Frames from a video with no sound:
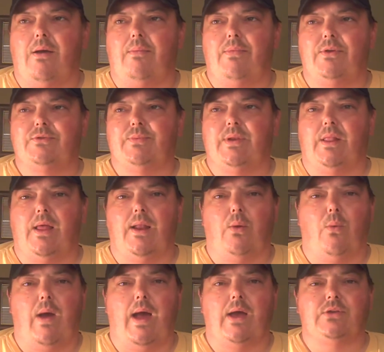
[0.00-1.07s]
there's been a lot
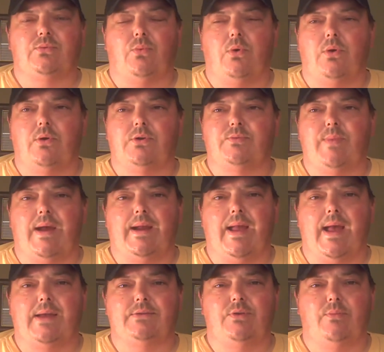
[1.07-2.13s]
of wise words by
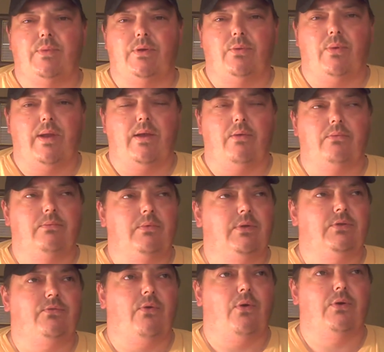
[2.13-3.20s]
guys who've been around
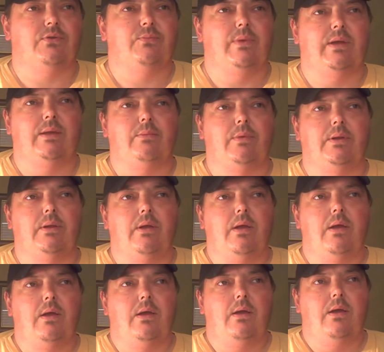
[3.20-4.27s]
as far as me, but
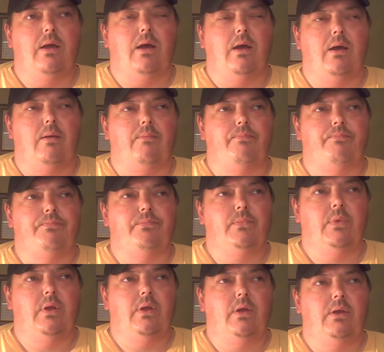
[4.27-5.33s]
um,
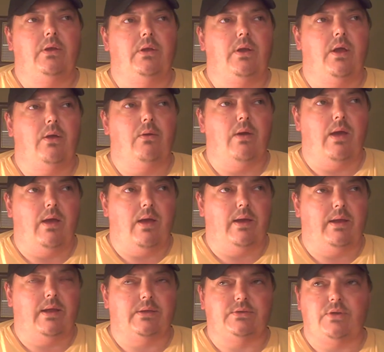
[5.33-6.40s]
I
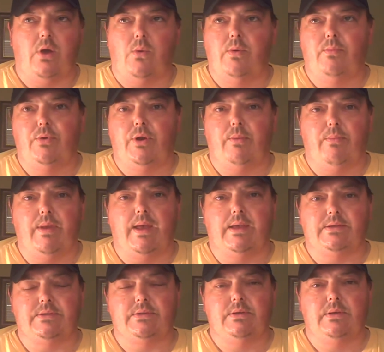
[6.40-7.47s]
guess Cohen put it
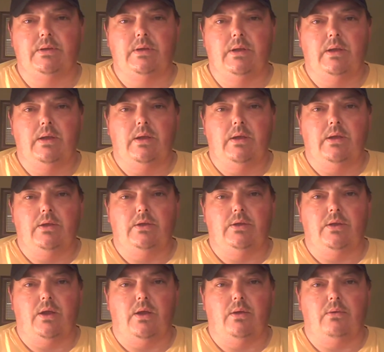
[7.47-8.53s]
best.
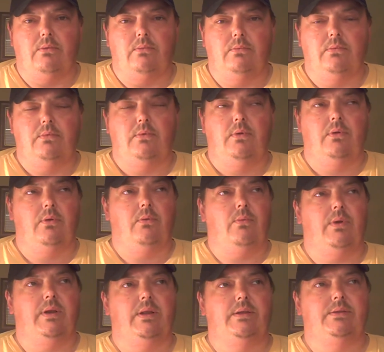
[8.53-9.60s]

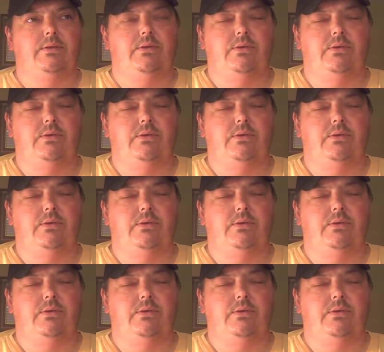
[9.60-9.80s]
When he